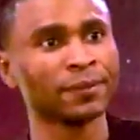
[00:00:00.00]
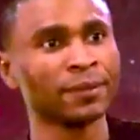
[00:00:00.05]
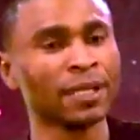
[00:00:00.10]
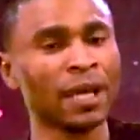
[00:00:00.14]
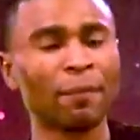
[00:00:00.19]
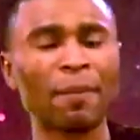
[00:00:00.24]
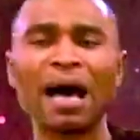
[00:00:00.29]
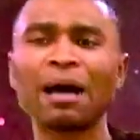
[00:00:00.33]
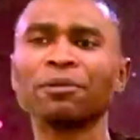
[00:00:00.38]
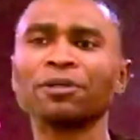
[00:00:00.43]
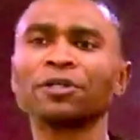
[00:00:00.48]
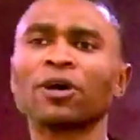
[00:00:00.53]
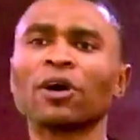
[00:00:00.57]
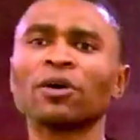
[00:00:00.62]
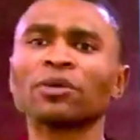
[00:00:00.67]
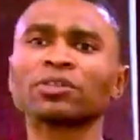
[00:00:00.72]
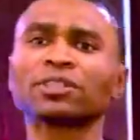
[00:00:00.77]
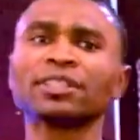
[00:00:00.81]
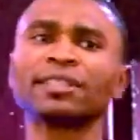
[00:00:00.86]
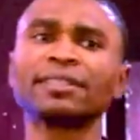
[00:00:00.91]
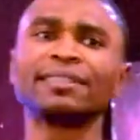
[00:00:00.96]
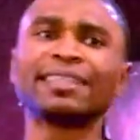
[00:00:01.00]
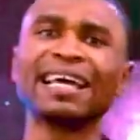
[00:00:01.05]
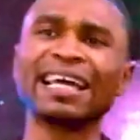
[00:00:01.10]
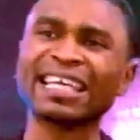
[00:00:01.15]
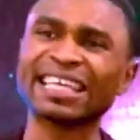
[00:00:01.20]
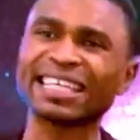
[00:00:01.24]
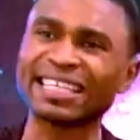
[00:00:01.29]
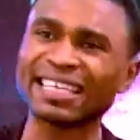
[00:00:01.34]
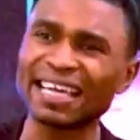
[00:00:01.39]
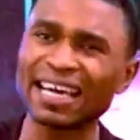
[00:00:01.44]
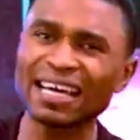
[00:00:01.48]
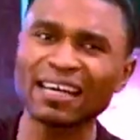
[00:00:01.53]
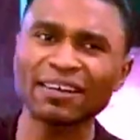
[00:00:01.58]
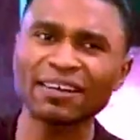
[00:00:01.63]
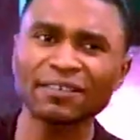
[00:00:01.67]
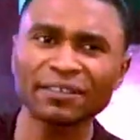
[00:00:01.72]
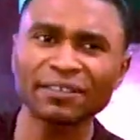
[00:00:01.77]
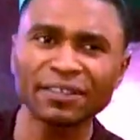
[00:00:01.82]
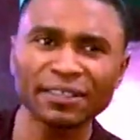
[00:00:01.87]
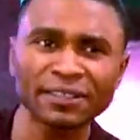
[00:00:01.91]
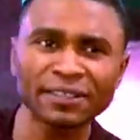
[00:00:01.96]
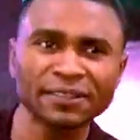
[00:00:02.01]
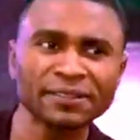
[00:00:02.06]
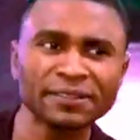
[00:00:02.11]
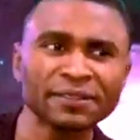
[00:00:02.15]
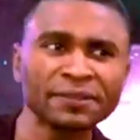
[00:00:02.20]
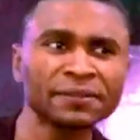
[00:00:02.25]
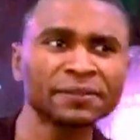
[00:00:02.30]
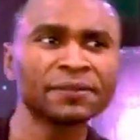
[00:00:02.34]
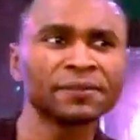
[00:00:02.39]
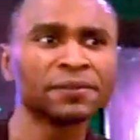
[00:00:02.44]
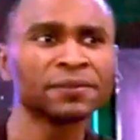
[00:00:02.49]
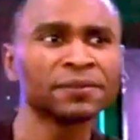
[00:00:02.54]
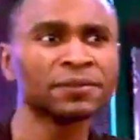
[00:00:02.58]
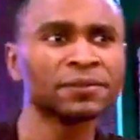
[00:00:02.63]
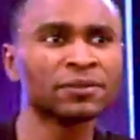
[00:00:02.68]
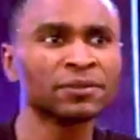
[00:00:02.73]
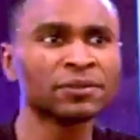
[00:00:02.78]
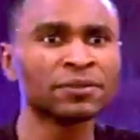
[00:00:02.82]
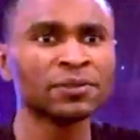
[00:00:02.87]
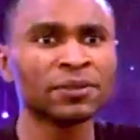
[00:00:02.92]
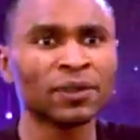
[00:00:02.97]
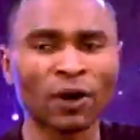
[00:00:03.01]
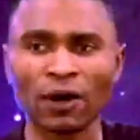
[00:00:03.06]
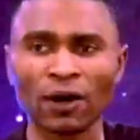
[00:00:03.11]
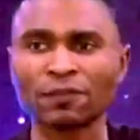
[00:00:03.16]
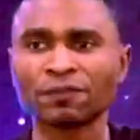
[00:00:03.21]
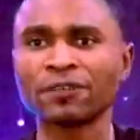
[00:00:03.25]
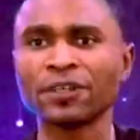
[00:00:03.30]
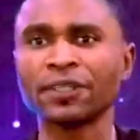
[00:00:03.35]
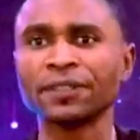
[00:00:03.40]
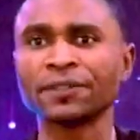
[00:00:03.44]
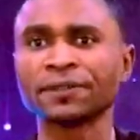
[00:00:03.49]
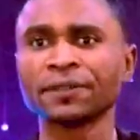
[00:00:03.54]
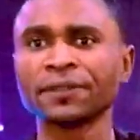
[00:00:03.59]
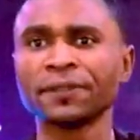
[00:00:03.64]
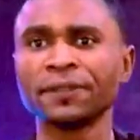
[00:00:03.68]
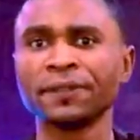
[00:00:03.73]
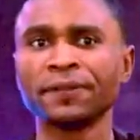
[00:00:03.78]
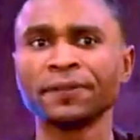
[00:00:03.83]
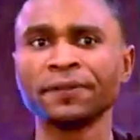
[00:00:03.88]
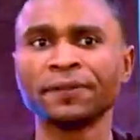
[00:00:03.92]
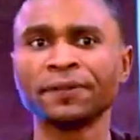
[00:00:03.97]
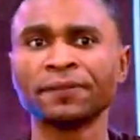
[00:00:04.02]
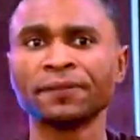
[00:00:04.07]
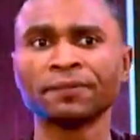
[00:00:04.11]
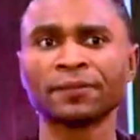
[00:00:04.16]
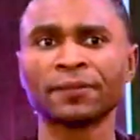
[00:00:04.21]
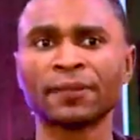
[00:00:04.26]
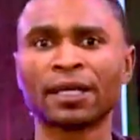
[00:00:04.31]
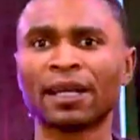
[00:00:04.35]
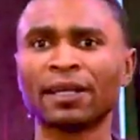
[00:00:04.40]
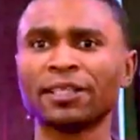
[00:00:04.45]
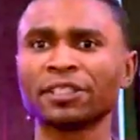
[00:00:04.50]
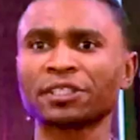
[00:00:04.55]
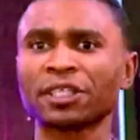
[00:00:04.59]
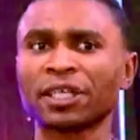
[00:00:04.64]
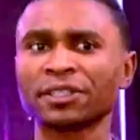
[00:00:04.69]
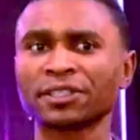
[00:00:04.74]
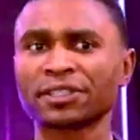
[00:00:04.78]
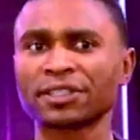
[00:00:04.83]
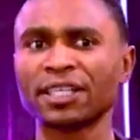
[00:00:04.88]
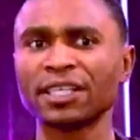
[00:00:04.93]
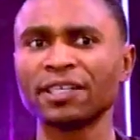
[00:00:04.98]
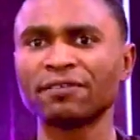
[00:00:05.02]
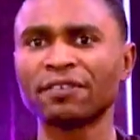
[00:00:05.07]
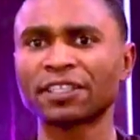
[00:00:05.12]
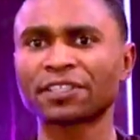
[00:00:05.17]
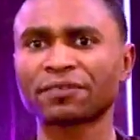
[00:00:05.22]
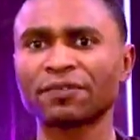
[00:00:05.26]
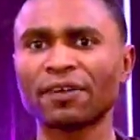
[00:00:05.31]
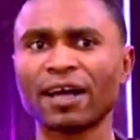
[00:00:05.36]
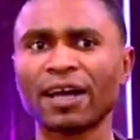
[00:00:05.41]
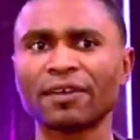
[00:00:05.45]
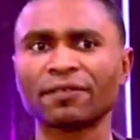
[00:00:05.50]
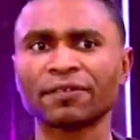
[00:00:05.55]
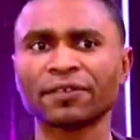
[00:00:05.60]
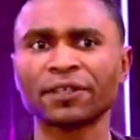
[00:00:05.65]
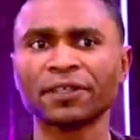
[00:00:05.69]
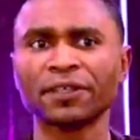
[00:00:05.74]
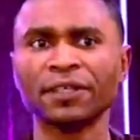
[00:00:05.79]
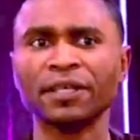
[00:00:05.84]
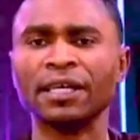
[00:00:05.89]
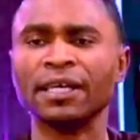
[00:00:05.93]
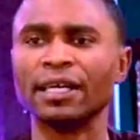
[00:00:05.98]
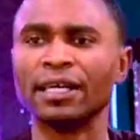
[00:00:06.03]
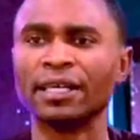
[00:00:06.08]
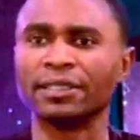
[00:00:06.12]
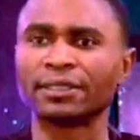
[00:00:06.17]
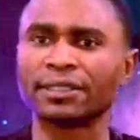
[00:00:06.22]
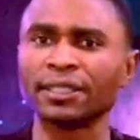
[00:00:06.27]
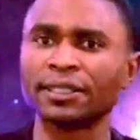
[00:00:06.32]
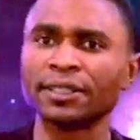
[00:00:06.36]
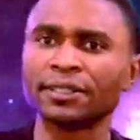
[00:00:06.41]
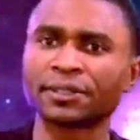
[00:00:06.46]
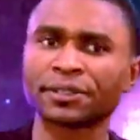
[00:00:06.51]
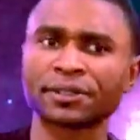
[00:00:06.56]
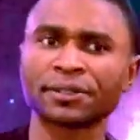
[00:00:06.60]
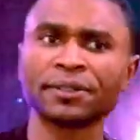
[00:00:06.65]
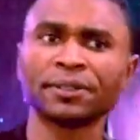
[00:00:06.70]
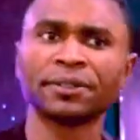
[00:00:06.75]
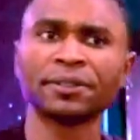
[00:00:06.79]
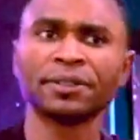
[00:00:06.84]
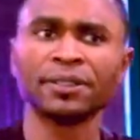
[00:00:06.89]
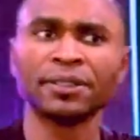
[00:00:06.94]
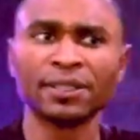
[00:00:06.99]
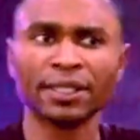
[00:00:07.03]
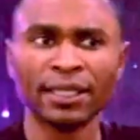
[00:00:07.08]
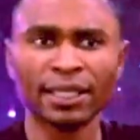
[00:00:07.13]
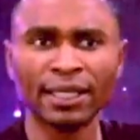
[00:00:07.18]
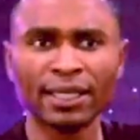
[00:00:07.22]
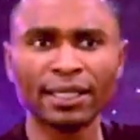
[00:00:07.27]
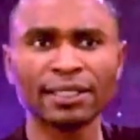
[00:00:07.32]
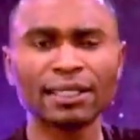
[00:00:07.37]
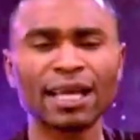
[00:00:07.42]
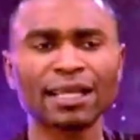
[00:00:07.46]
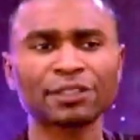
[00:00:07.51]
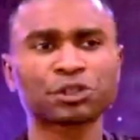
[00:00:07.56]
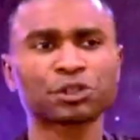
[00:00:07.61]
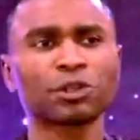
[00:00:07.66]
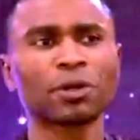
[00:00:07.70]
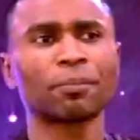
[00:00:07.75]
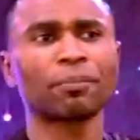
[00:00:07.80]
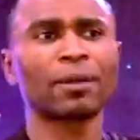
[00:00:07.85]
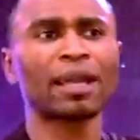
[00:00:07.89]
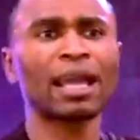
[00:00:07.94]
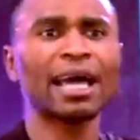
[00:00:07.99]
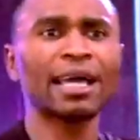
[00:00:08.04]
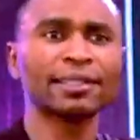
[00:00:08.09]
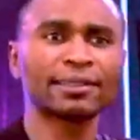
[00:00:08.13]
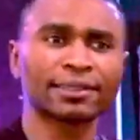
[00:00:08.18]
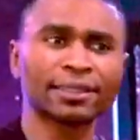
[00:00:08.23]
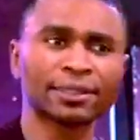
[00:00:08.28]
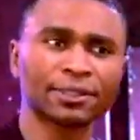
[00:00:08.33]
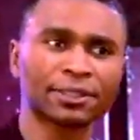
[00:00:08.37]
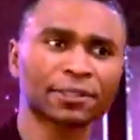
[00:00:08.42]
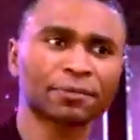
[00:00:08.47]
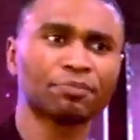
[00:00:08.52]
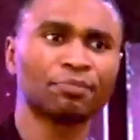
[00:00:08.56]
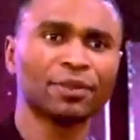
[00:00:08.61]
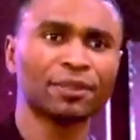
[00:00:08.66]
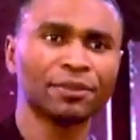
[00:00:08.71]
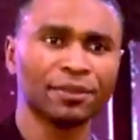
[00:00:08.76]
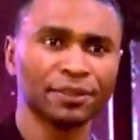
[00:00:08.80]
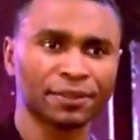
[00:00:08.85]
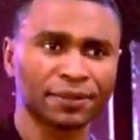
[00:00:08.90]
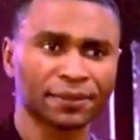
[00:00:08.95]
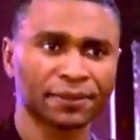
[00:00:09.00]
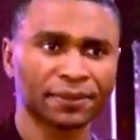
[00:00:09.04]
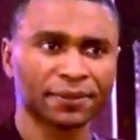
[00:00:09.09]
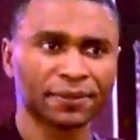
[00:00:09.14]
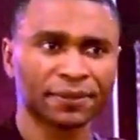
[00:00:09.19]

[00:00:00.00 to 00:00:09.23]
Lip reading: The Bible calls it the hearing of faith. Galatians 3 verse 5, it says, he that supplies the Spirit